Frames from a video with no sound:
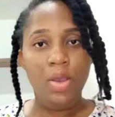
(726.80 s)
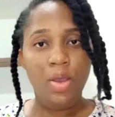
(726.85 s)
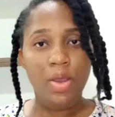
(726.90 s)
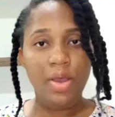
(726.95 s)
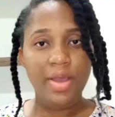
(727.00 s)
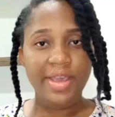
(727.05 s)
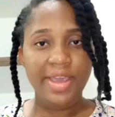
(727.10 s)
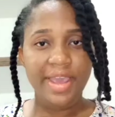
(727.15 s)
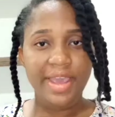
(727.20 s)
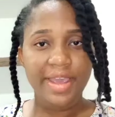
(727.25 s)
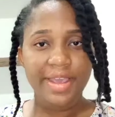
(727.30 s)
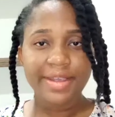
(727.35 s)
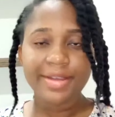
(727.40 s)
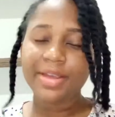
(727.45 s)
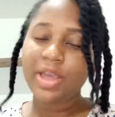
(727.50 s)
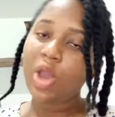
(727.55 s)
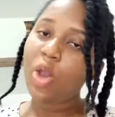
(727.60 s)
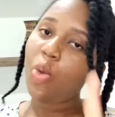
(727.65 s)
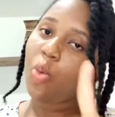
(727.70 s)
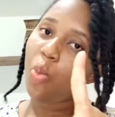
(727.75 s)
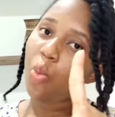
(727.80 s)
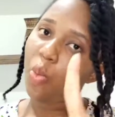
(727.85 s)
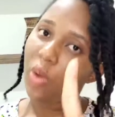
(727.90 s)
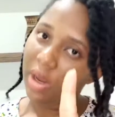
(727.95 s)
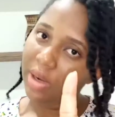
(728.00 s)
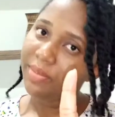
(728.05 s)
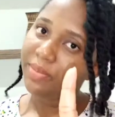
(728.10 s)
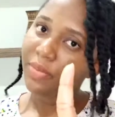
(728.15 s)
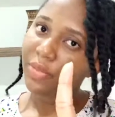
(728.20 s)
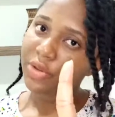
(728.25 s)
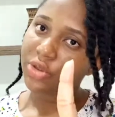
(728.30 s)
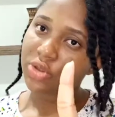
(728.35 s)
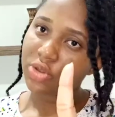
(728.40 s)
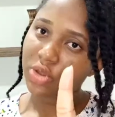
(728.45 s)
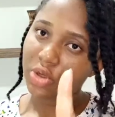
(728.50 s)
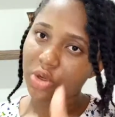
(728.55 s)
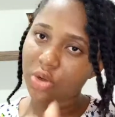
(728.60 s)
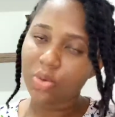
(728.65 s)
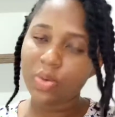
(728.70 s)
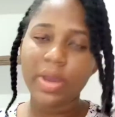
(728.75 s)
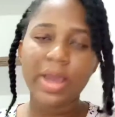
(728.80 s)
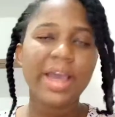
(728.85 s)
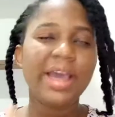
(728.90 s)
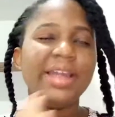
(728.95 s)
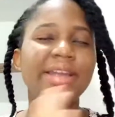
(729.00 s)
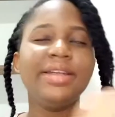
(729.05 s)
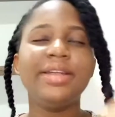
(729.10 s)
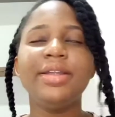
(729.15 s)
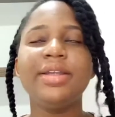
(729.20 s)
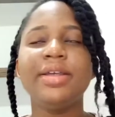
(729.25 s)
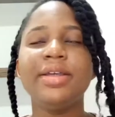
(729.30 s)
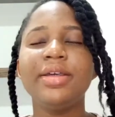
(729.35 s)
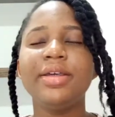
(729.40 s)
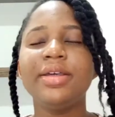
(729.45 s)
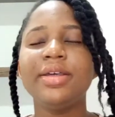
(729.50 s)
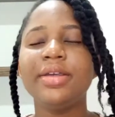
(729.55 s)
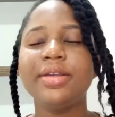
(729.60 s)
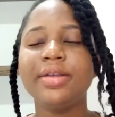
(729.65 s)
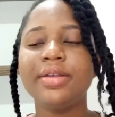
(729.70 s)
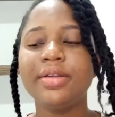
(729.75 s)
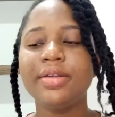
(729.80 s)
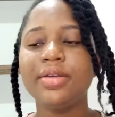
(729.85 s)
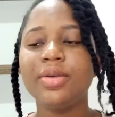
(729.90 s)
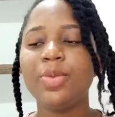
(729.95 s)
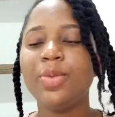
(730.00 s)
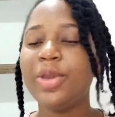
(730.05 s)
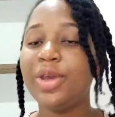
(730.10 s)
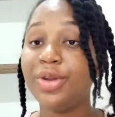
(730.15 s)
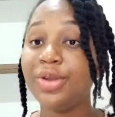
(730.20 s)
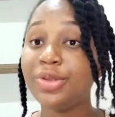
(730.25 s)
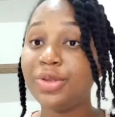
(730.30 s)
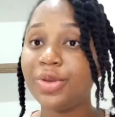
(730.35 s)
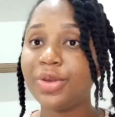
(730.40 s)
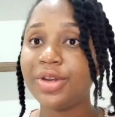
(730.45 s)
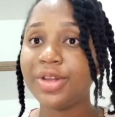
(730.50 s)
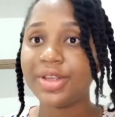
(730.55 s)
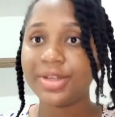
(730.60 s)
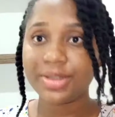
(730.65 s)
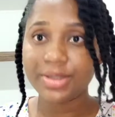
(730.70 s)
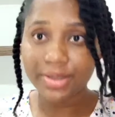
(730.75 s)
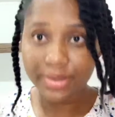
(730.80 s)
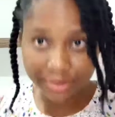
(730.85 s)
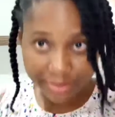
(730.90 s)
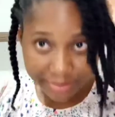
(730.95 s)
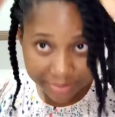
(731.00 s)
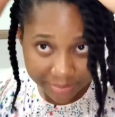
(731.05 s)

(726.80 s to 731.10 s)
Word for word: okay, one more to go and you're not done yet.